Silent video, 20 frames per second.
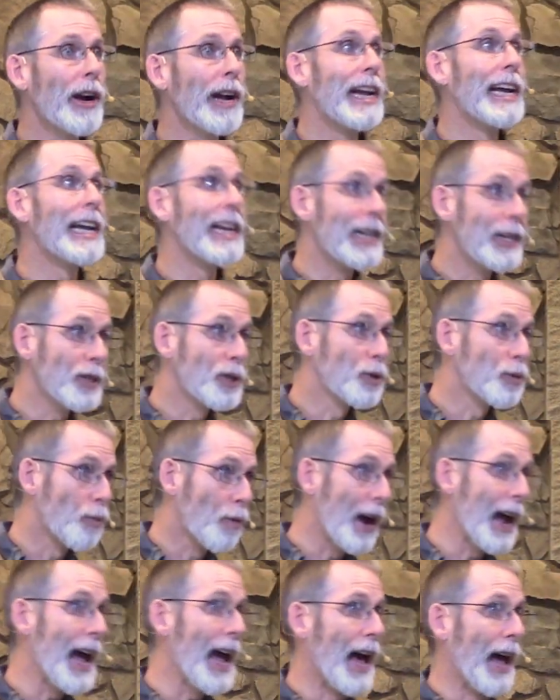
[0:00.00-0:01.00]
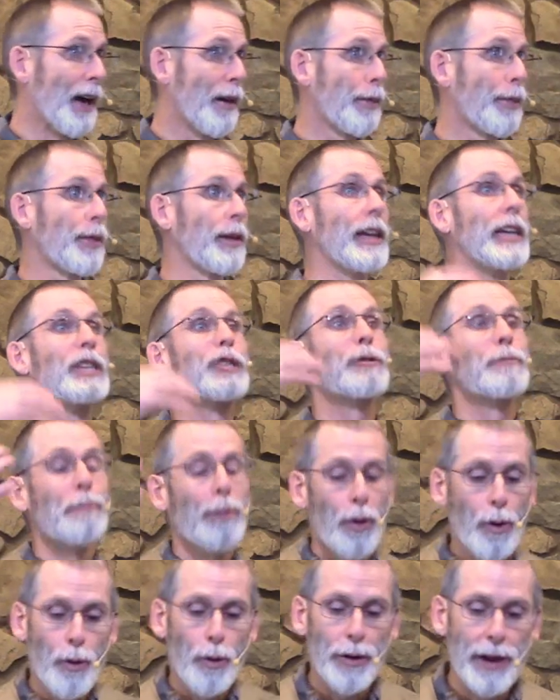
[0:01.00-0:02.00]
his wrath is
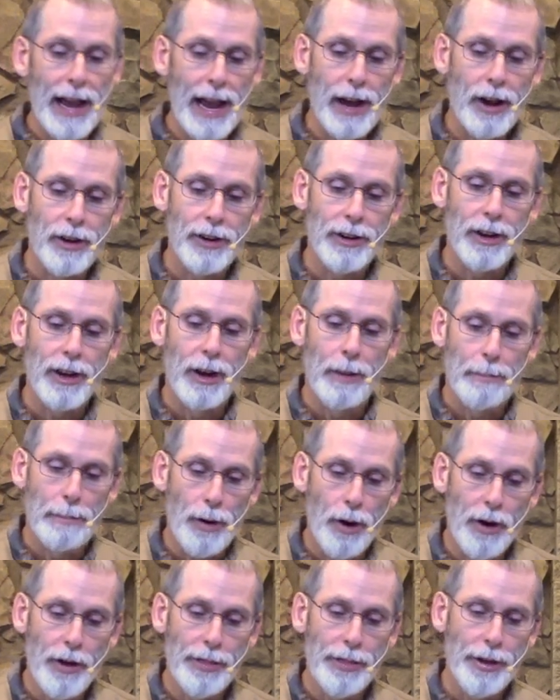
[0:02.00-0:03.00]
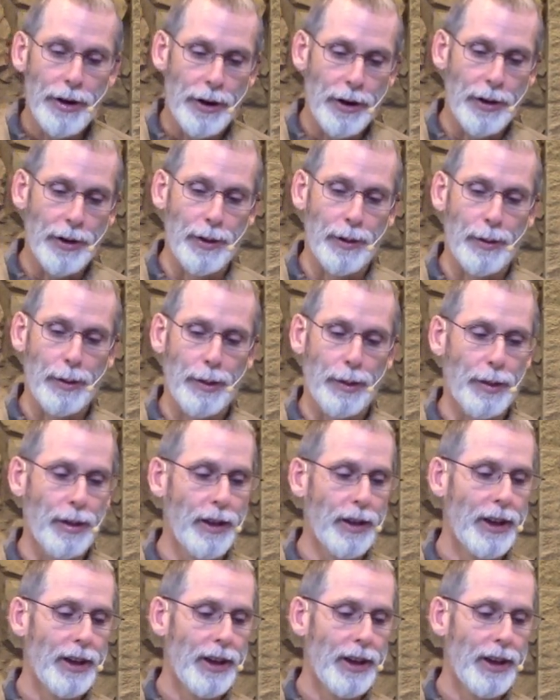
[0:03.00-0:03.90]
poured out upon the earth,